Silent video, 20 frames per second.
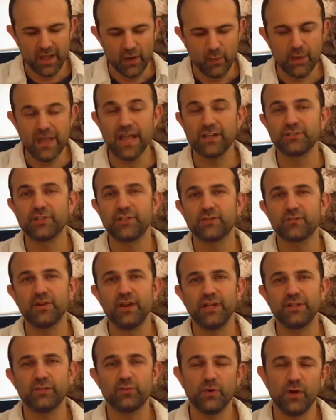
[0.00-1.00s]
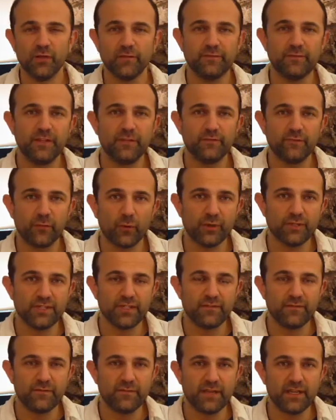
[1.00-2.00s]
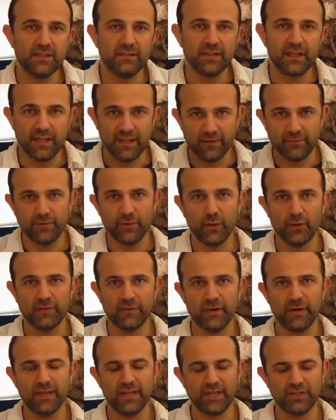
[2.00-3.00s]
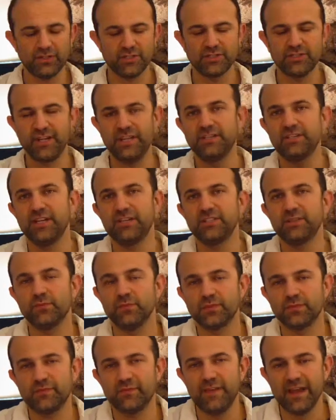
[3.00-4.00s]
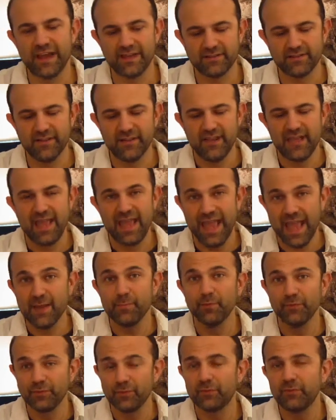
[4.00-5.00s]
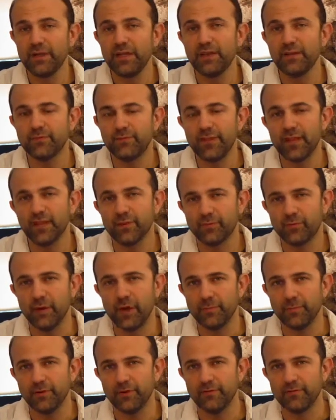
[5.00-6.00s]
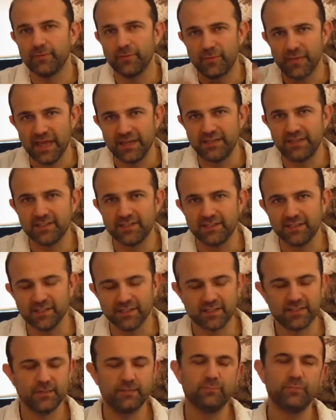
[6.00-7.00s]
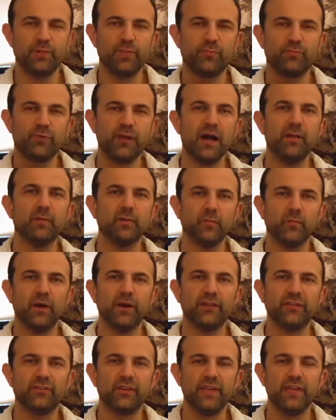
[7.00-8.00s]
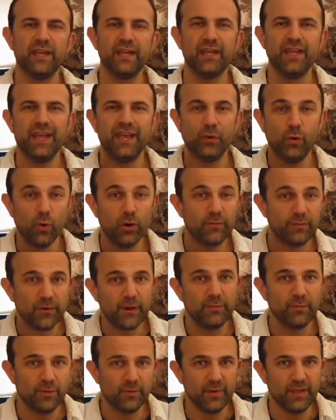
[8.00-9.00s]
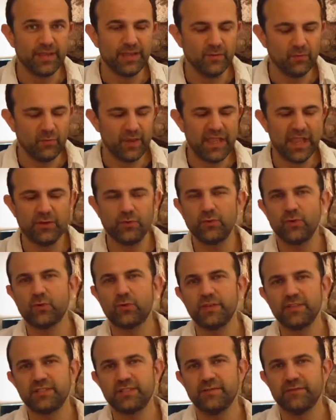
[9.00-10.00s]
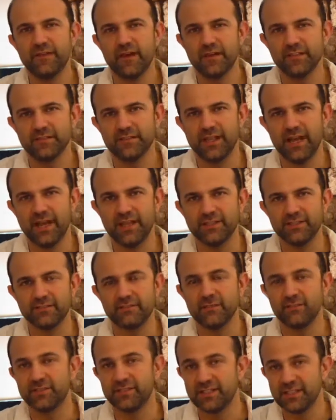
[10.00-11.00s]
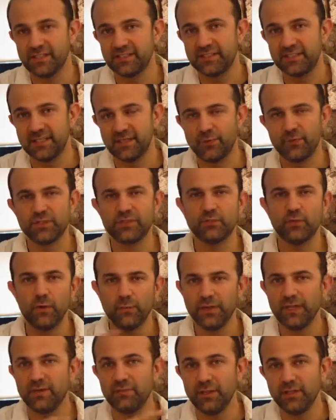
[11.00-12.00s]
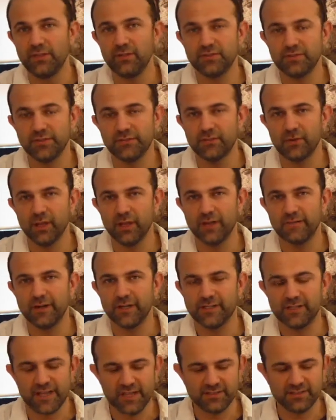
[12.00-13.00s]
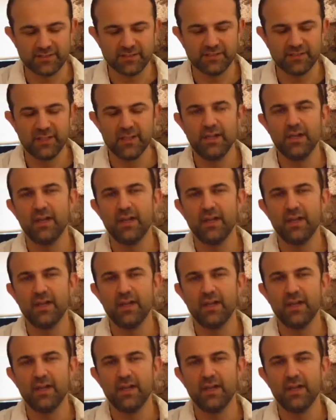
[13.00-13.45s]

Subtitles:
We actually tried 12 feet, 14 feet, and a few other variations, and Jason was in fact able to read the teleprompter from that distance. But the problem was, in order for him to read it, we had to increase the font size from 60, which is what we had been using for all of our tests,